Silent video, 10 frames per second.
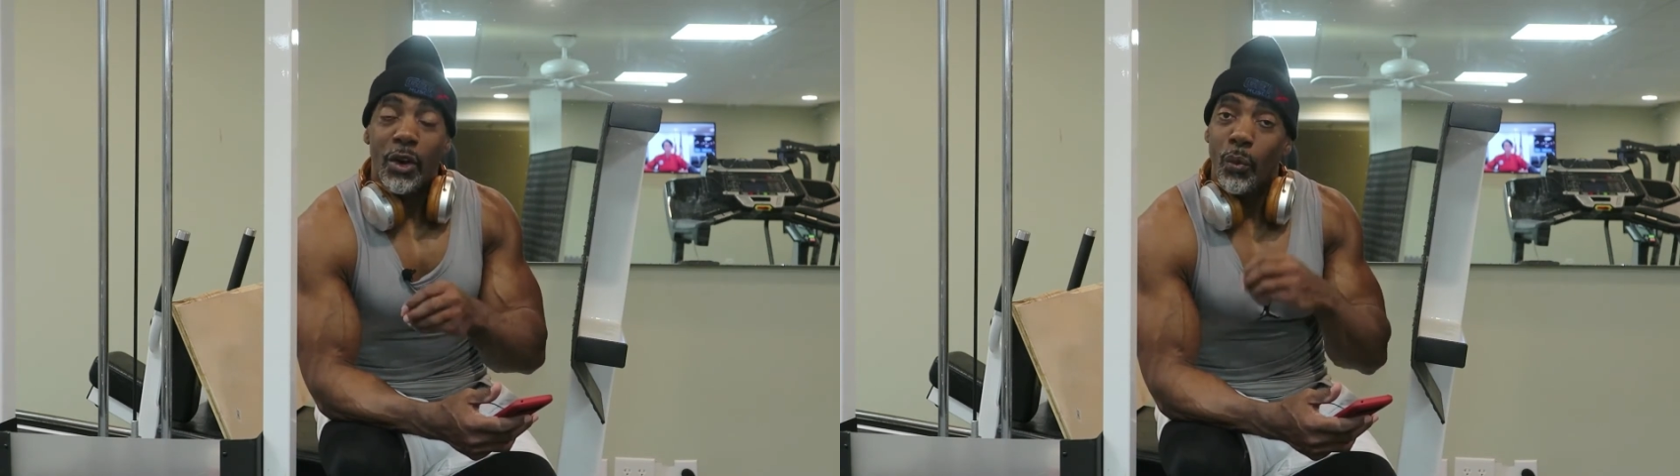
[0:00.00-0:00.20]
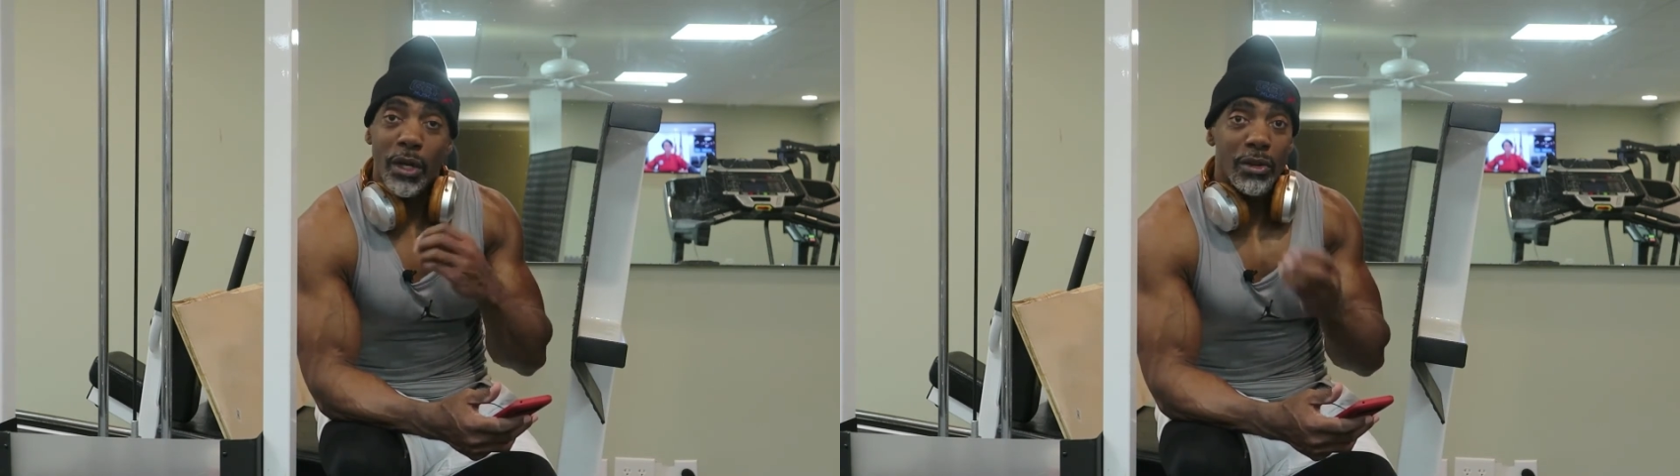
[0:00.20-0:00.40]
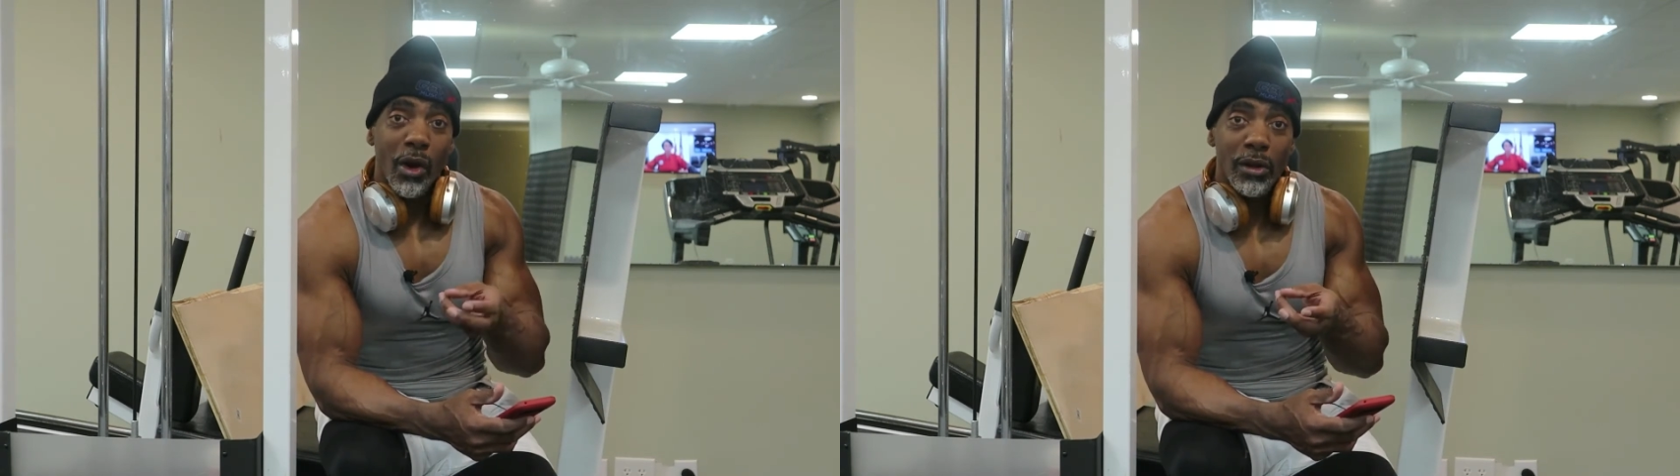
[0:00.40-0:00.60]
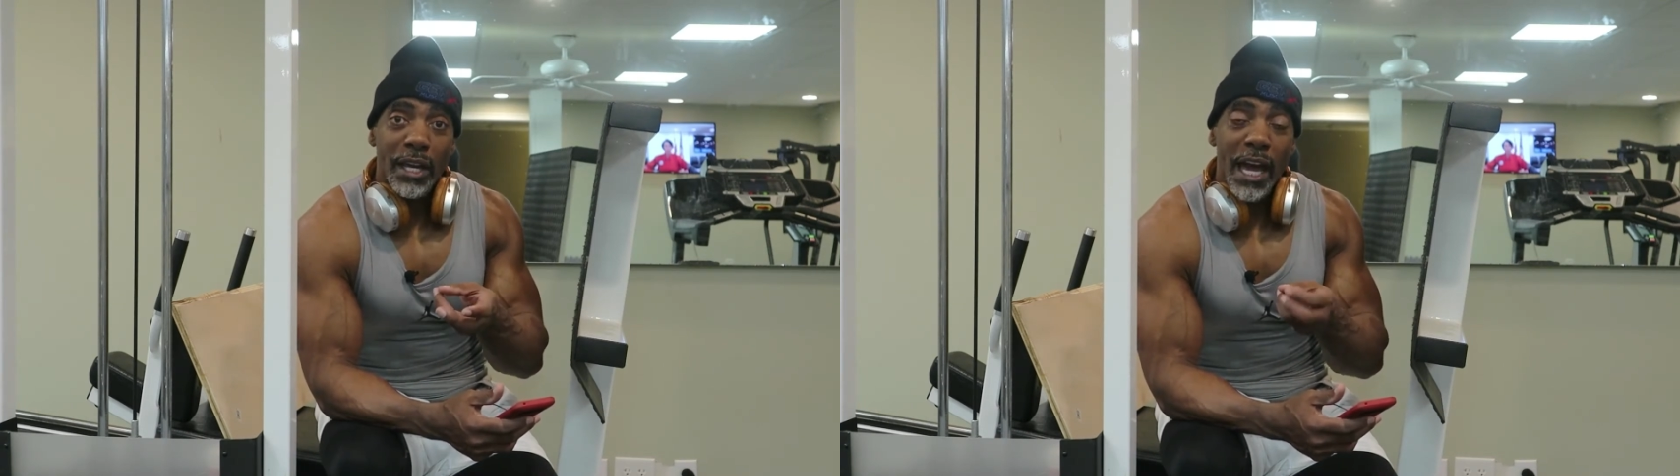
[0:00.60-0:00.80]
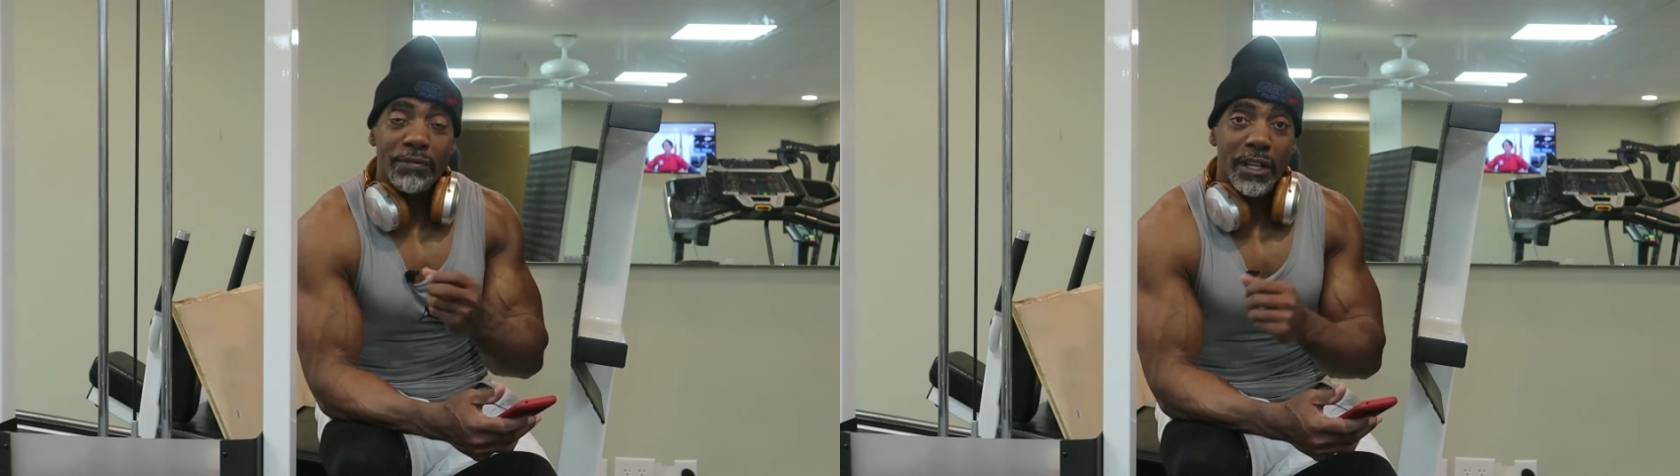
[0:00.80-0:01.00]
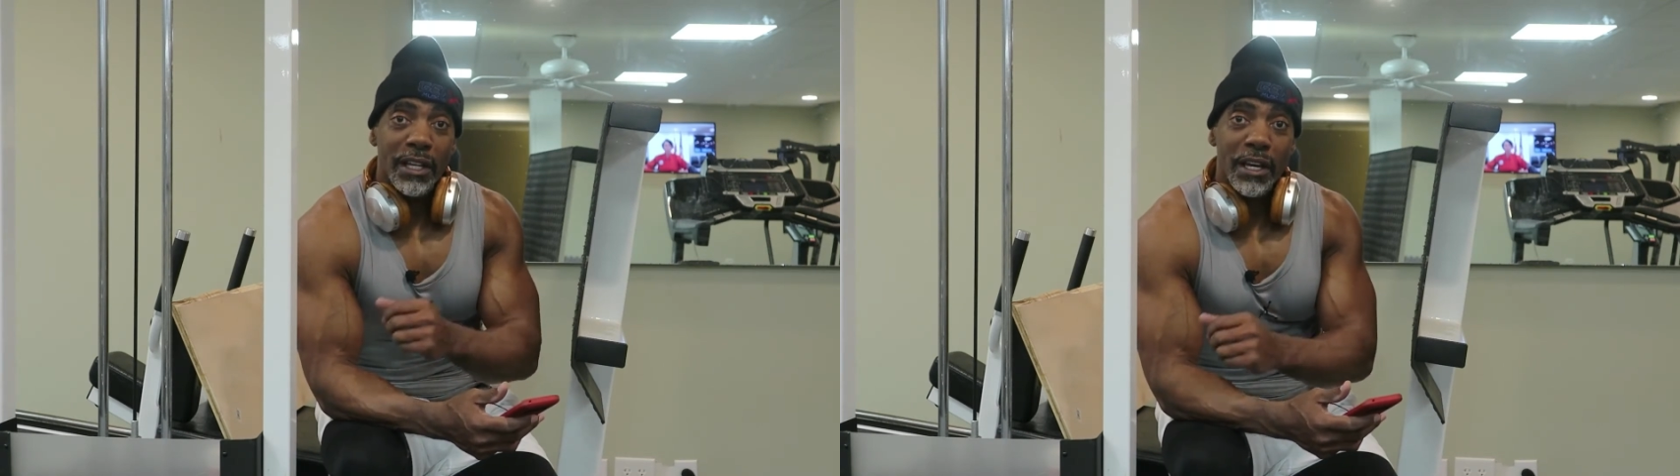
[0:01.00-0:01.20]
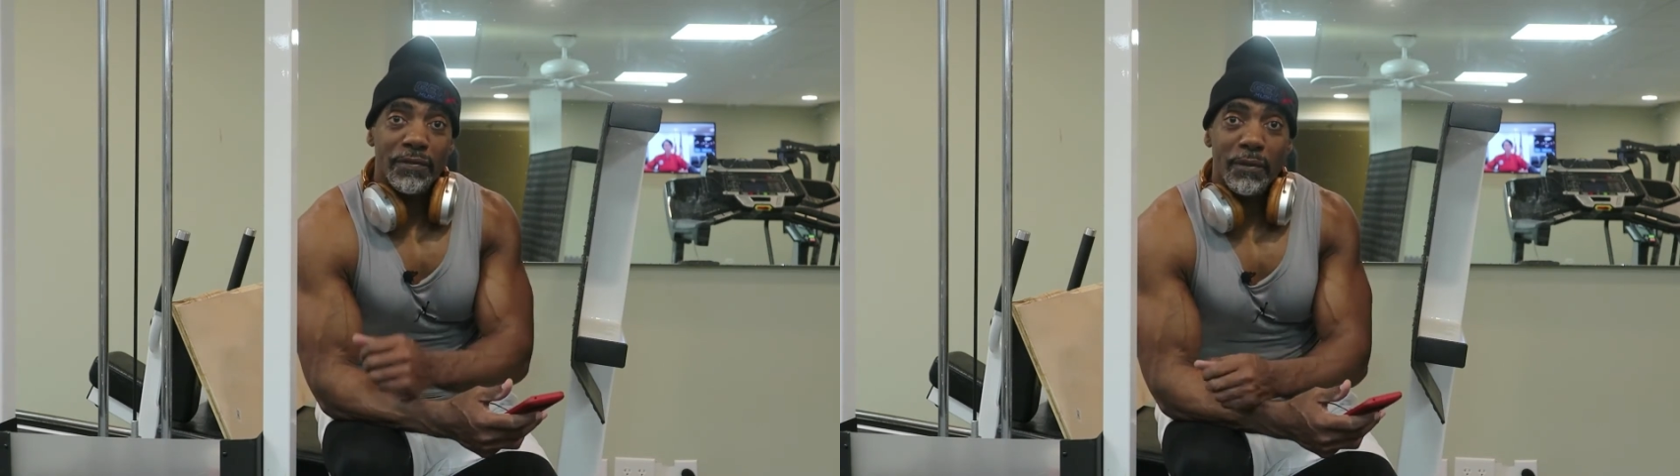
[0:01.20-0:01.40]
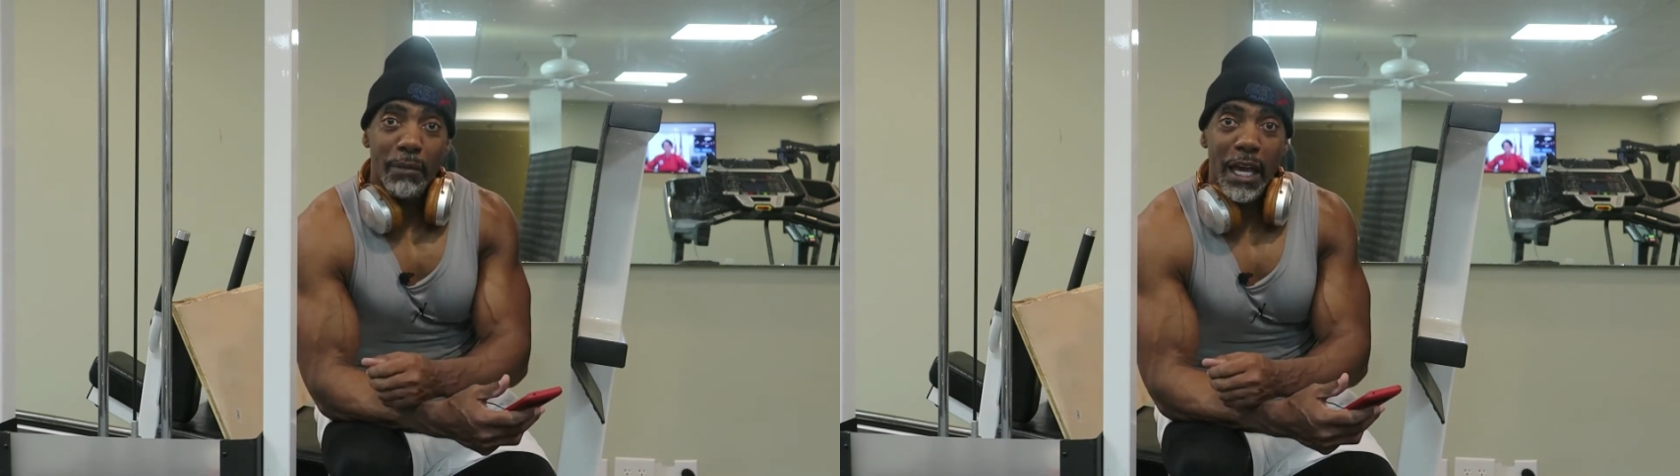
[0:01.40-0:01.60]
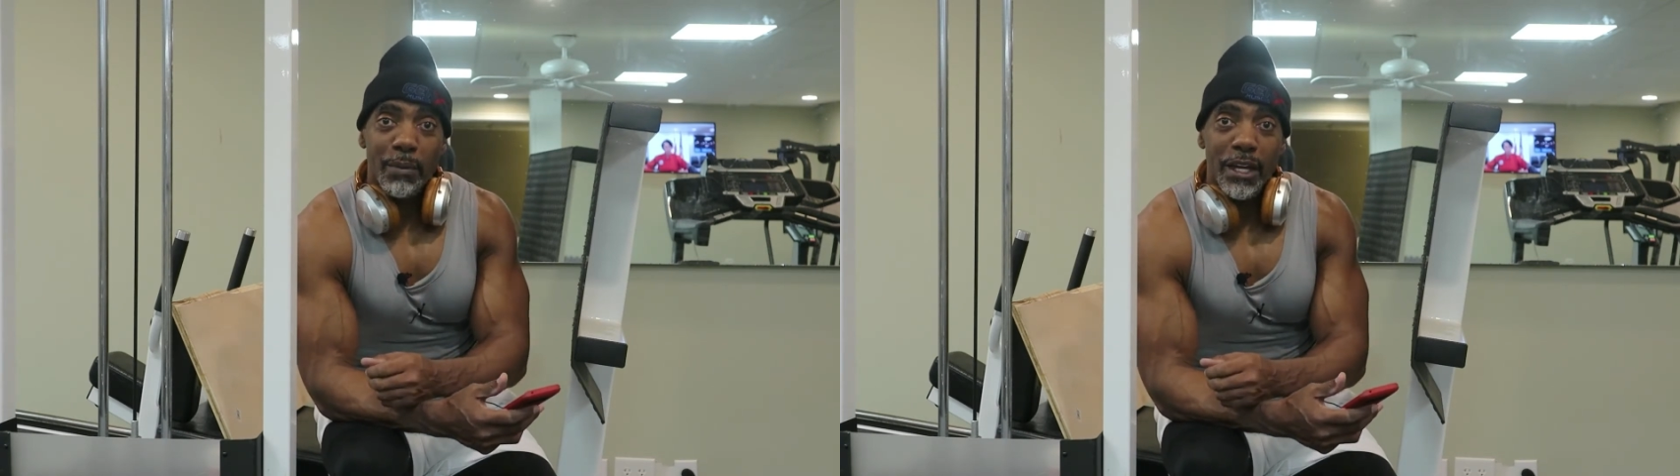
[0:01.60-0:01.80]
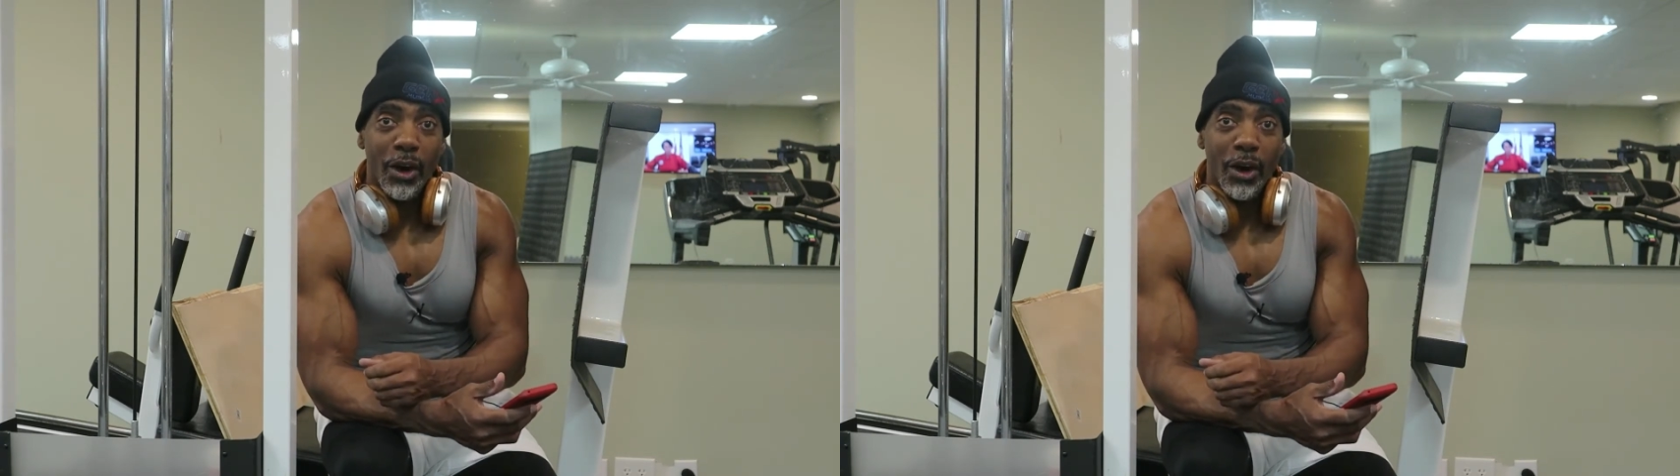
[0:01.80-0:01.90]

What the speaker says: when you only have to lift maybe